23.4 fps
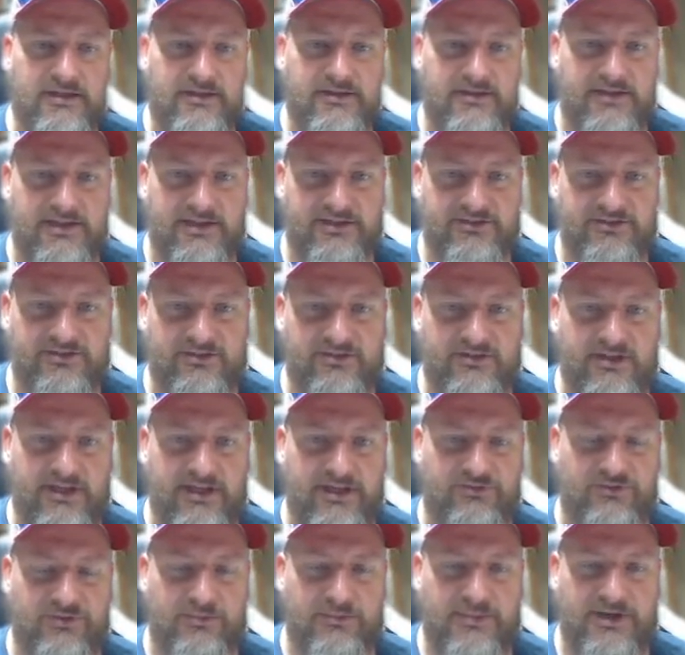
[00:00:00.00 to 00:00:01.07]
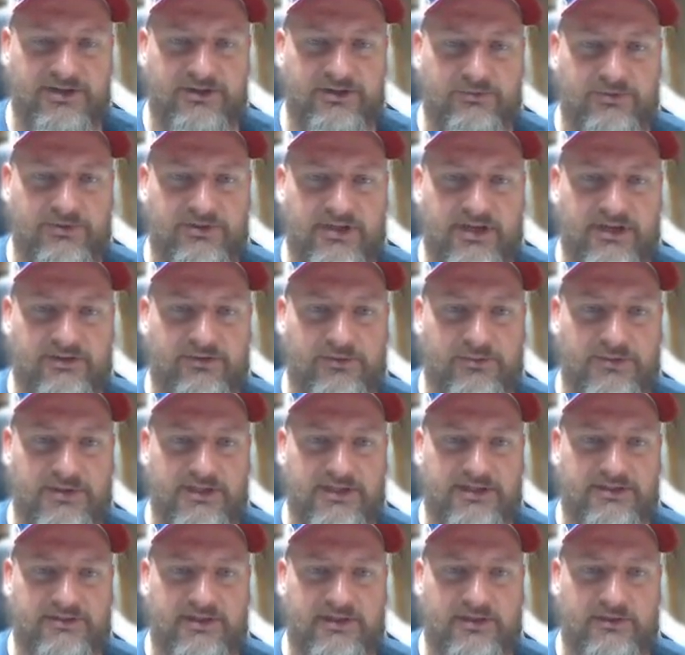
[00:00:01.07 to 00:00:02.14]
This is the information we'll take from
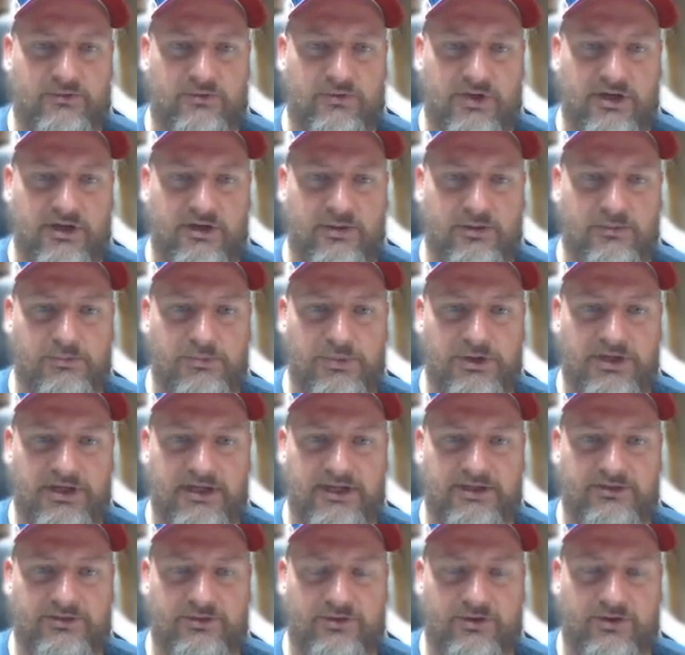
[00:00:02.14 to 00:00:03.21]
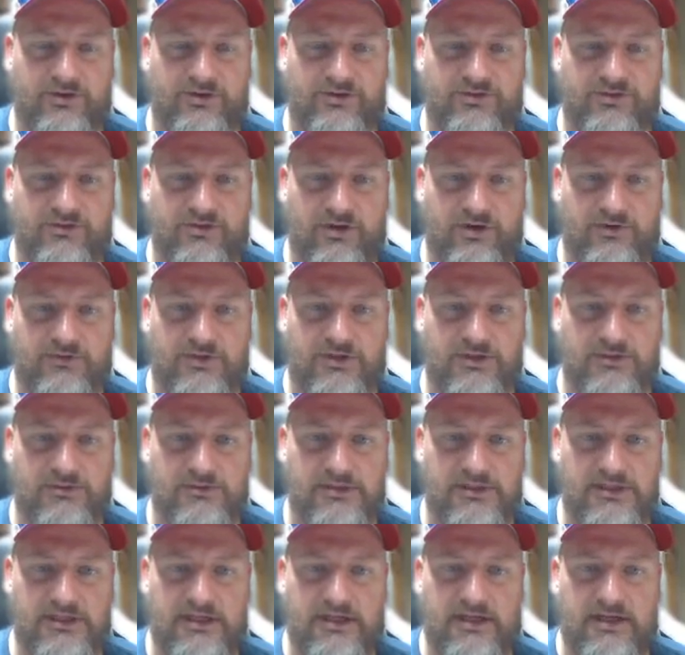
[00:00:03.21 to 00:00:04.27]
this, and we're going to put it into our servo,
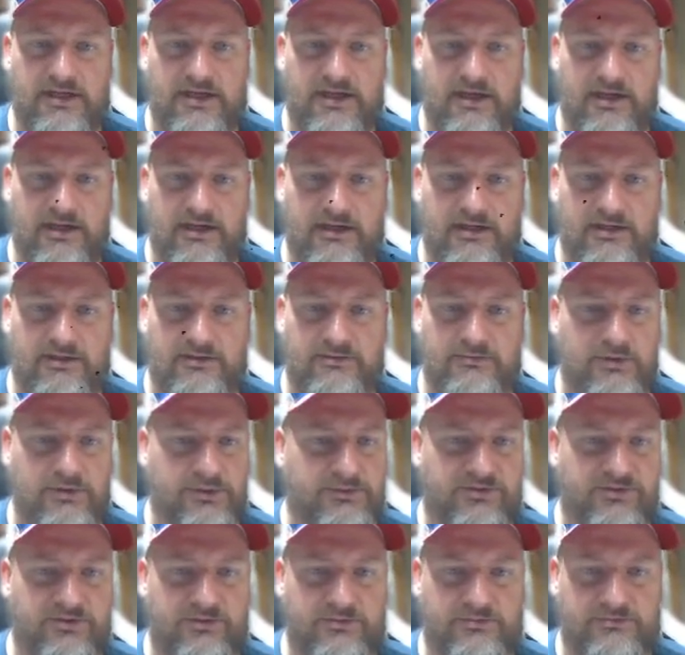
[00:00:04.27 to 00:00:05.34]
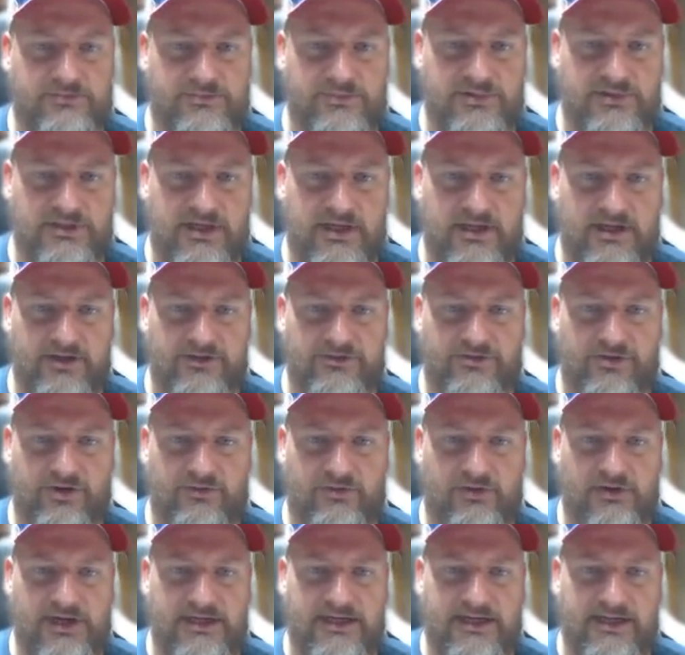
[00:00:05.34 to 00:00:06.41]
which
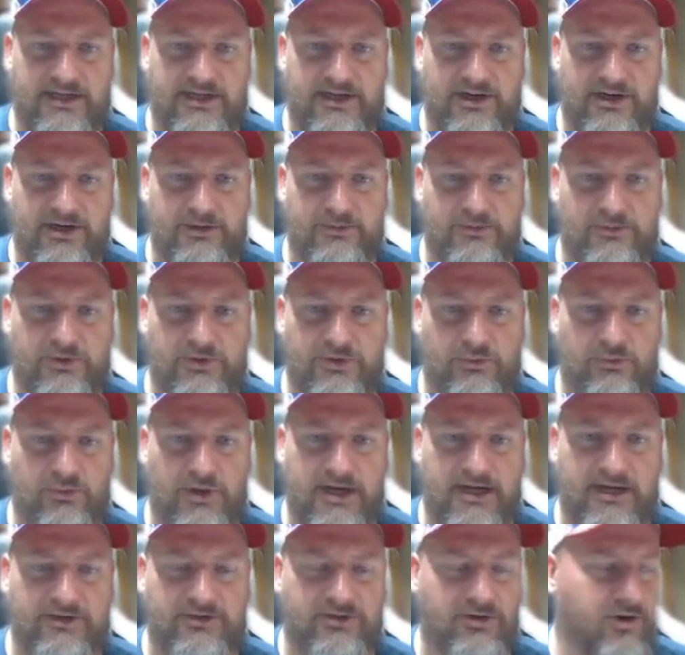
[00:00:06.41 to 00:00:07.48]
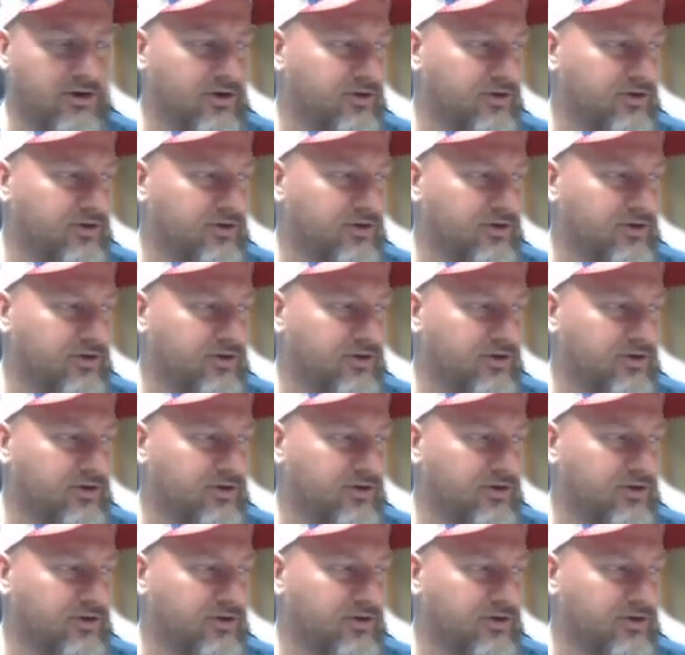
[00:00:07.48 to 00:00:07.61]
servo right down here to write into our